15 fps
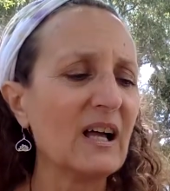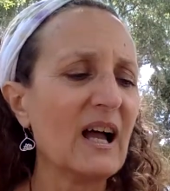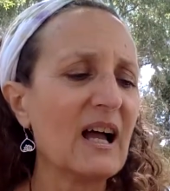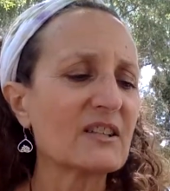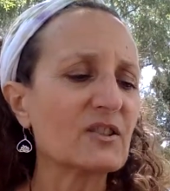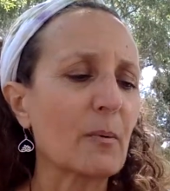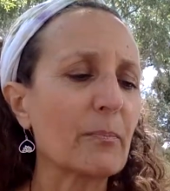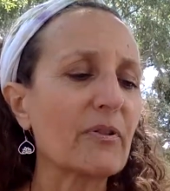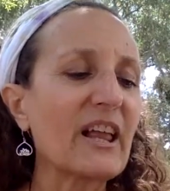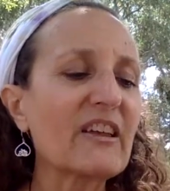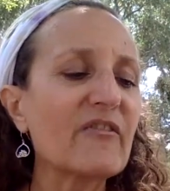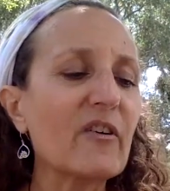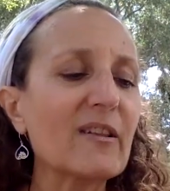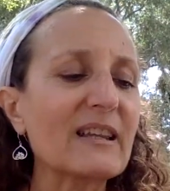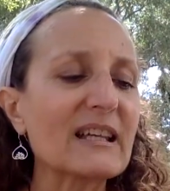So
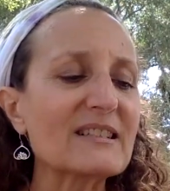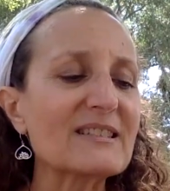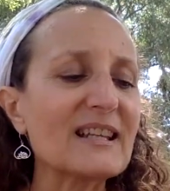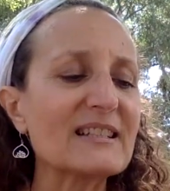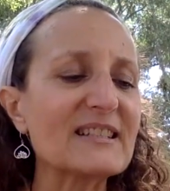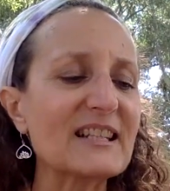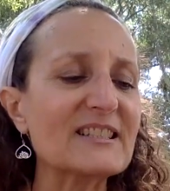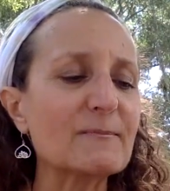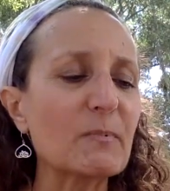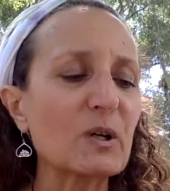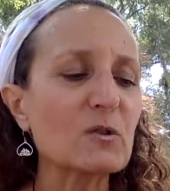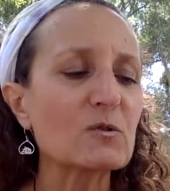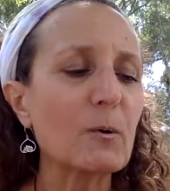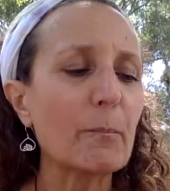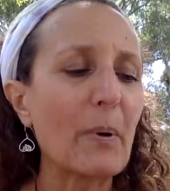playfulness is a
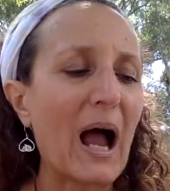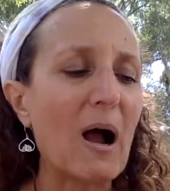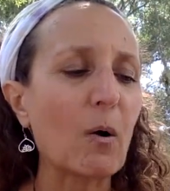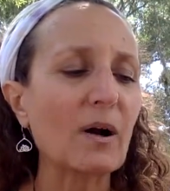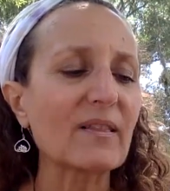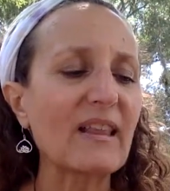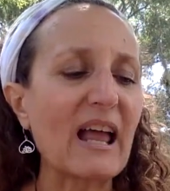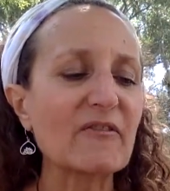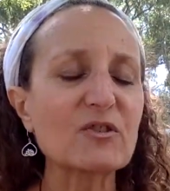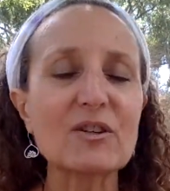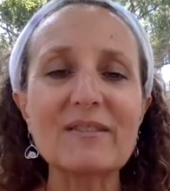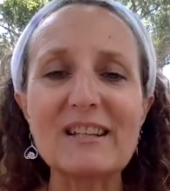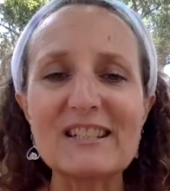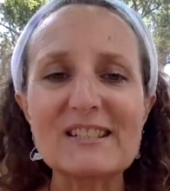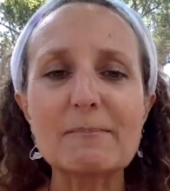spiritual power. Laughter
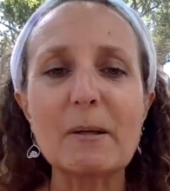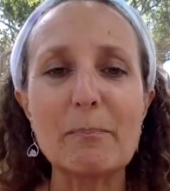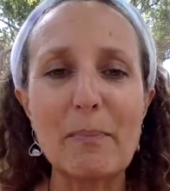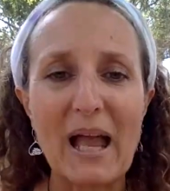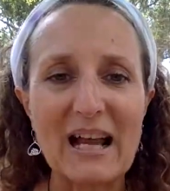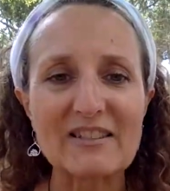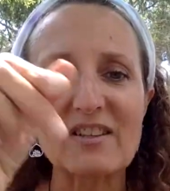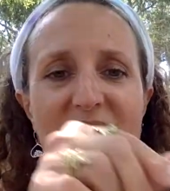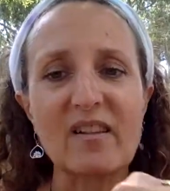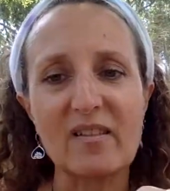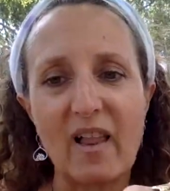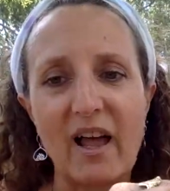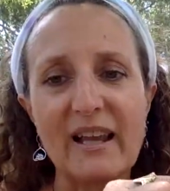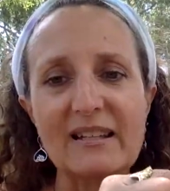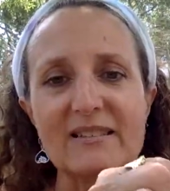leads me back to the
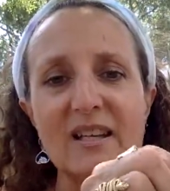light.